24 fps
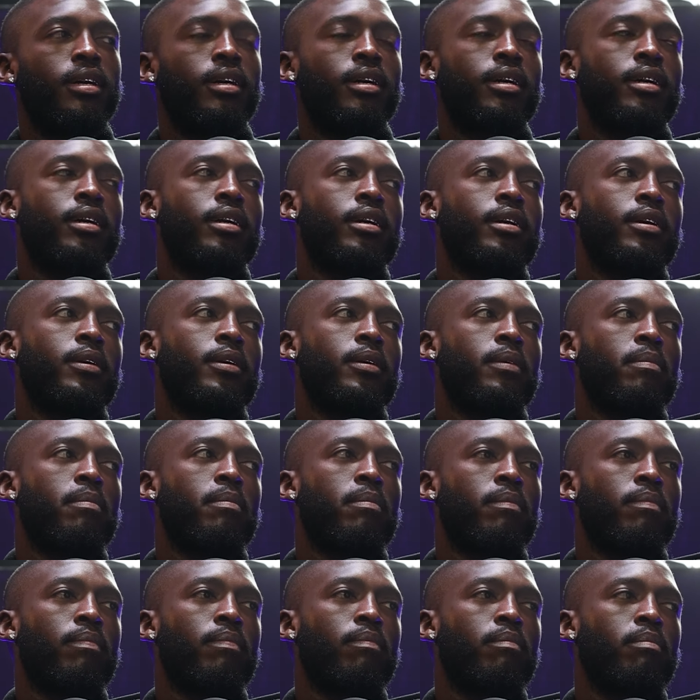
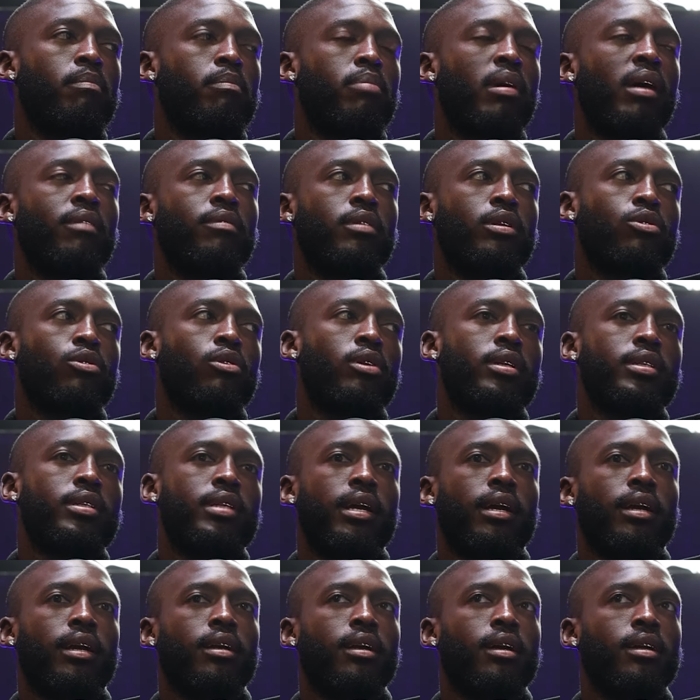um, Private School is
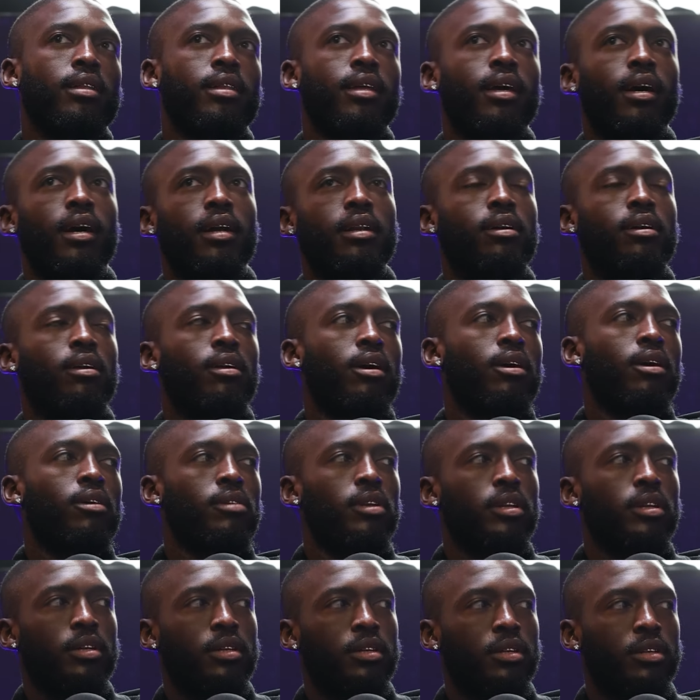like the
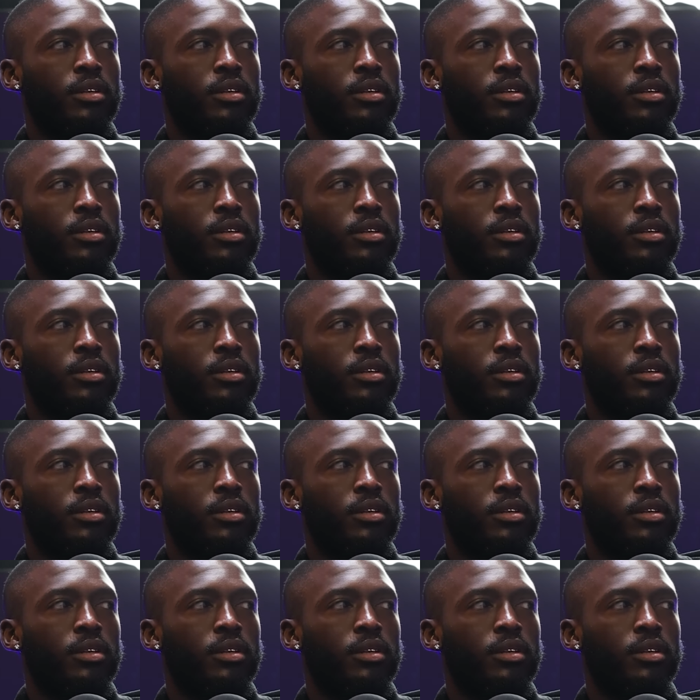underground.